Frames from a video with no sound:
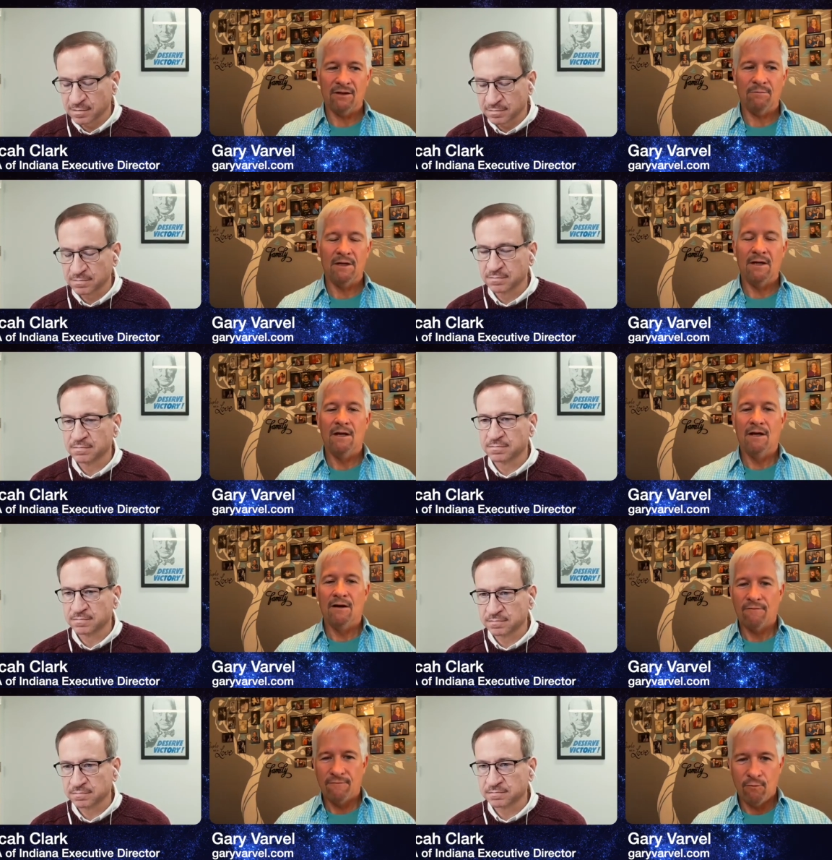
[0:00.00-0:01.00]
Speaker 1: them mm -hmm.
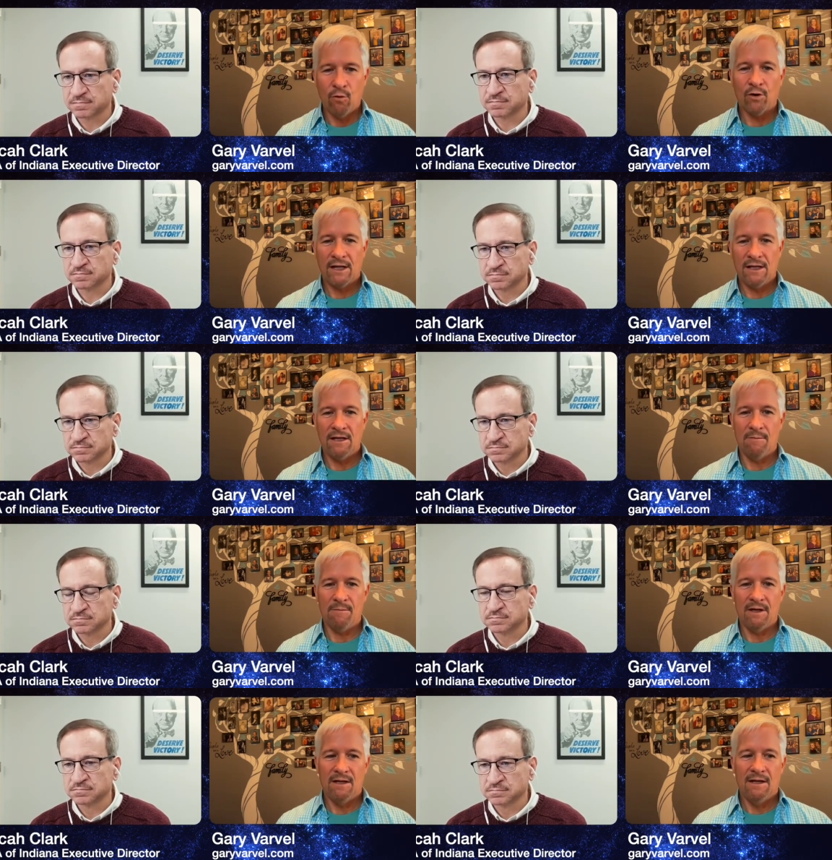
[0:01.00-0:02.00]
for Him.
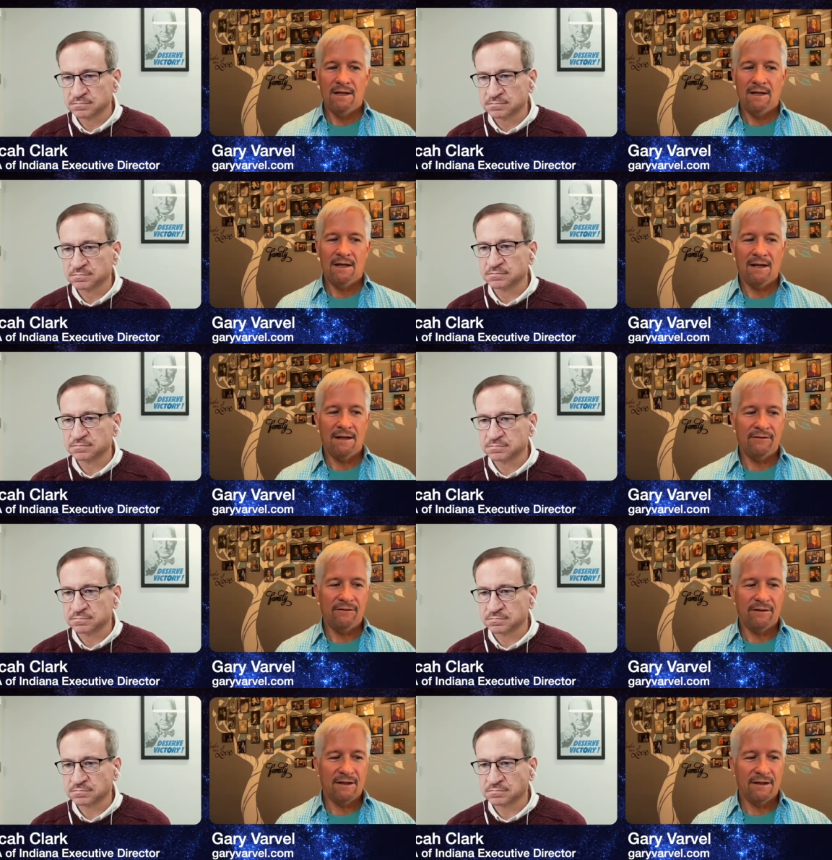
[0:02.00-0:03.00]
And
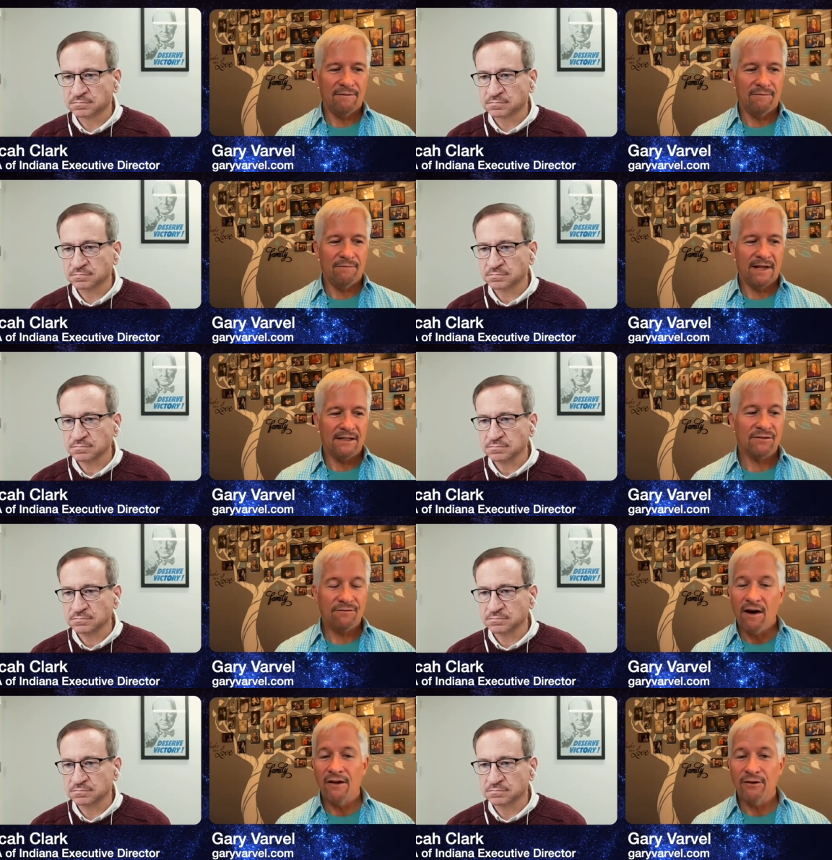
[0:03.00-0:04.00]
um, as a
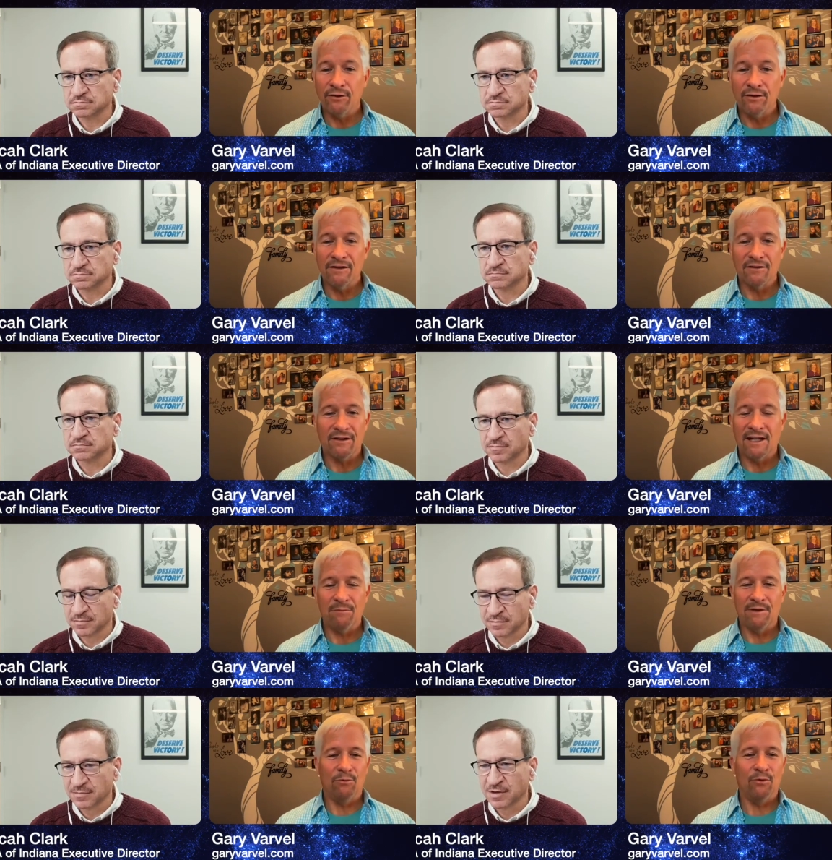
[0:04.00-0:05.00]
father, there can't
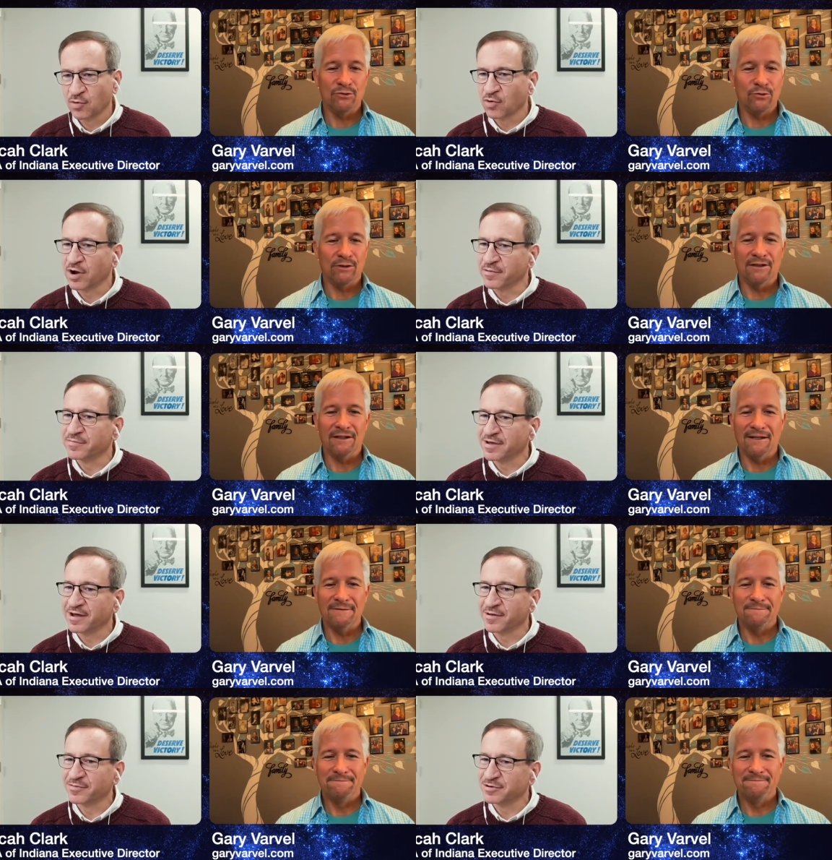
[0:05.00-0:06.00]
be more joy right. than that.
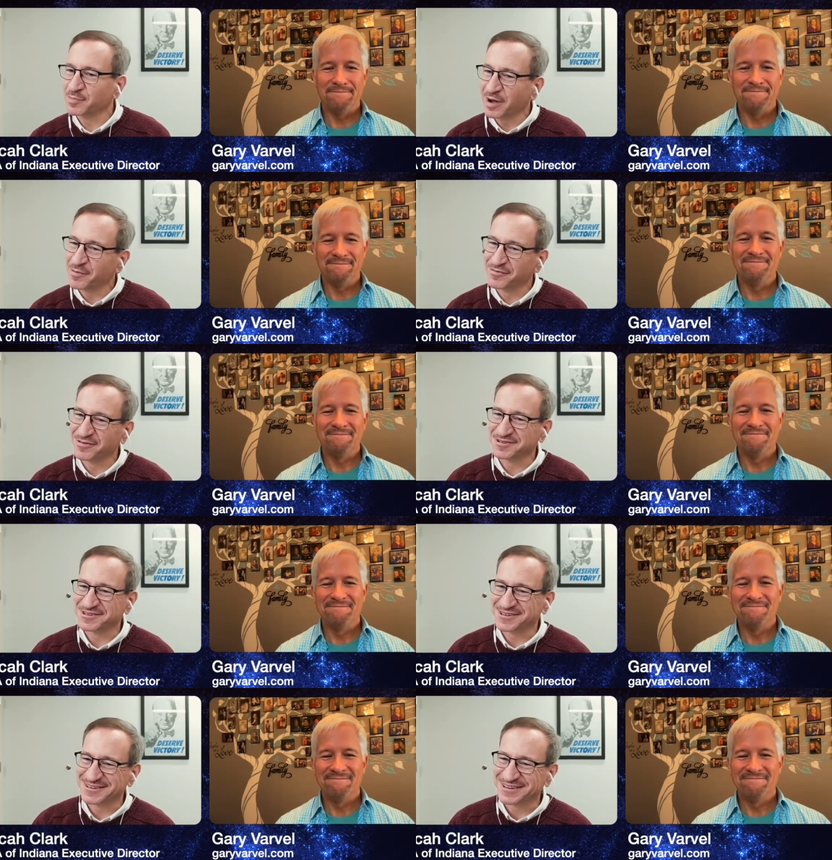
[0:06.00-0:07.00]
Yeah.
Speaker 2: There's a Bible verse
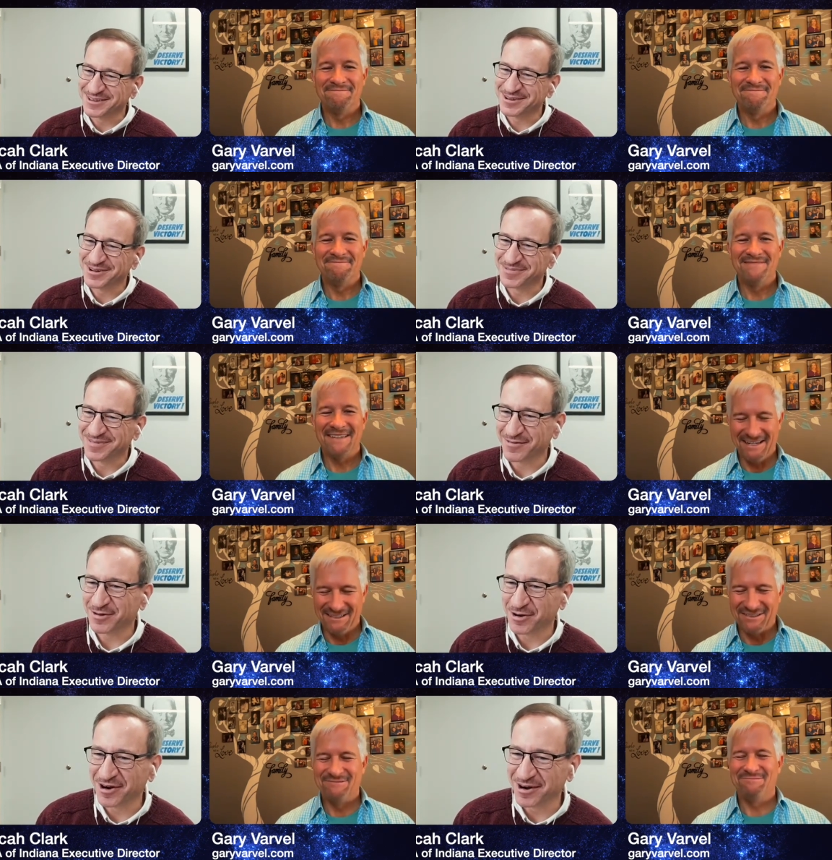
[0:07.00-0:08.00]
that says that too. I have
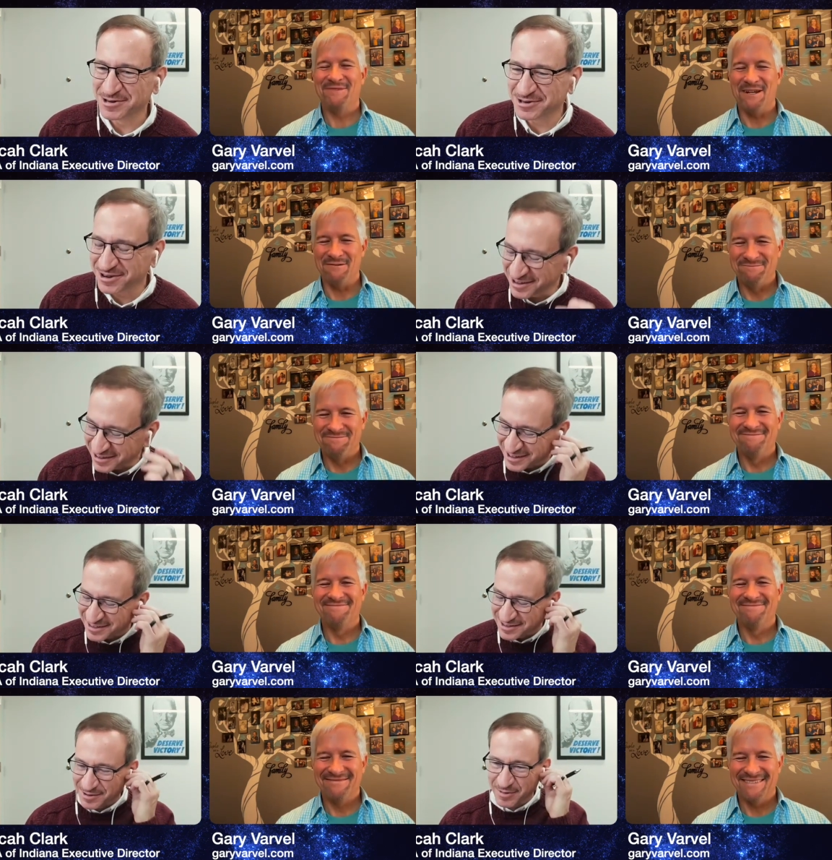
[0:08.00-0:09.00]
no greater joy yeah,
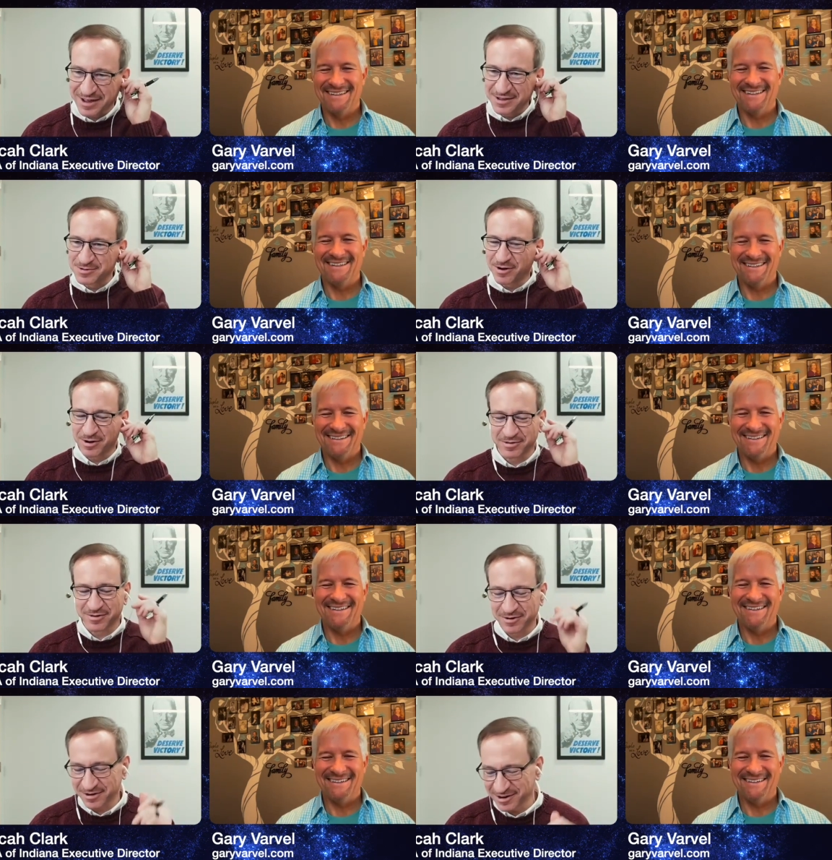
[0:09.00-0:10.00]
than that my kids walk with
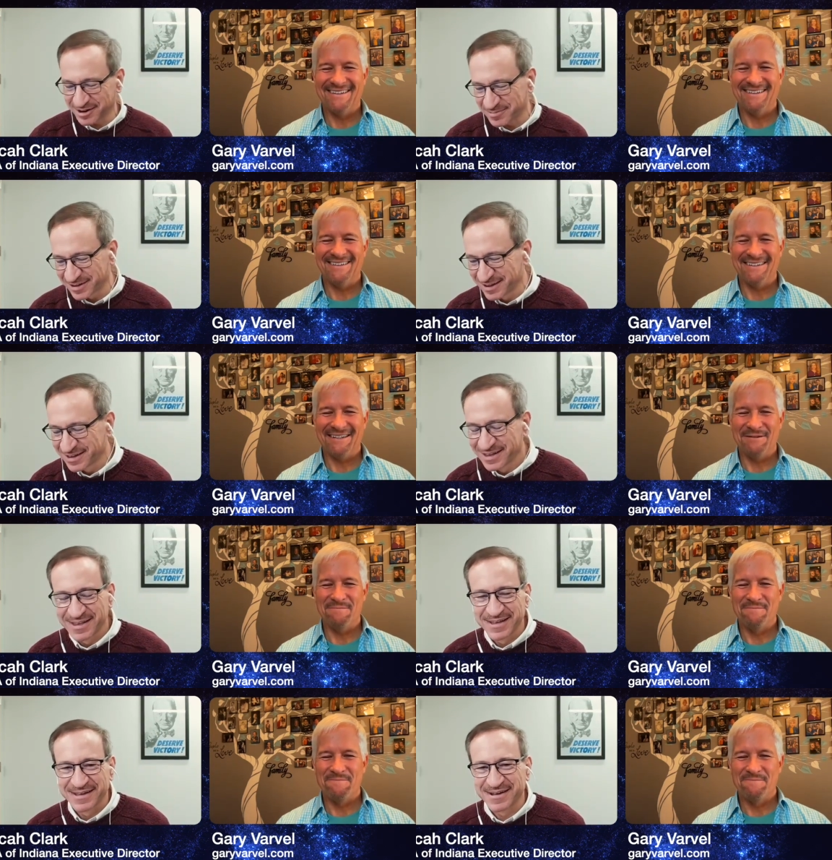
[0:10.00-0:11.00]
the Lord. Yep. Yeah.
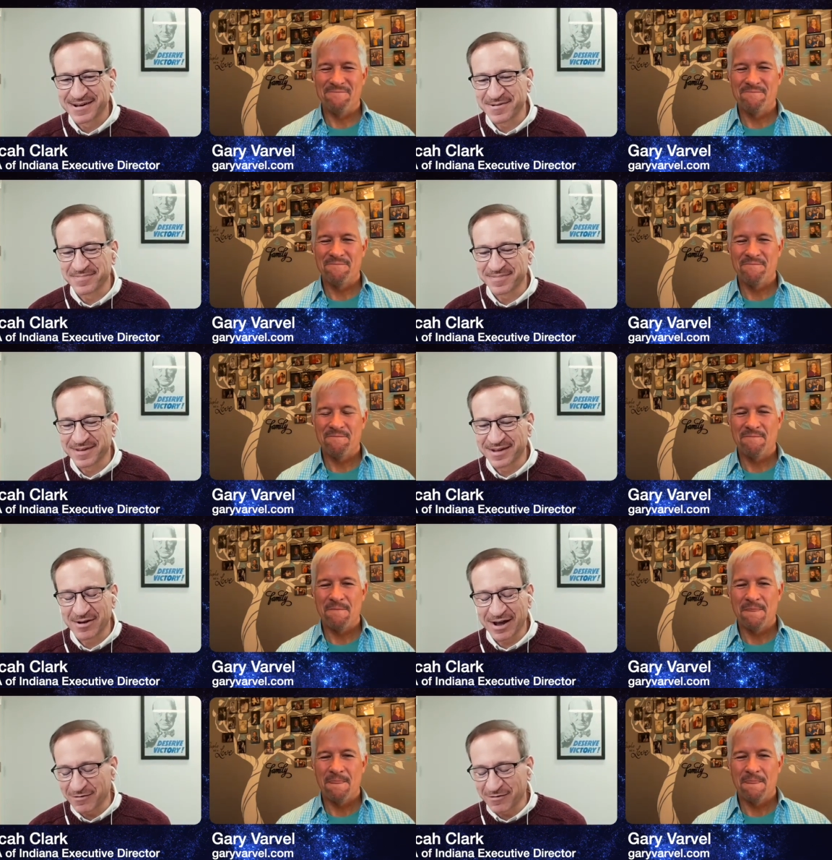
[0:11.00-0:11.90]
Um, you know, I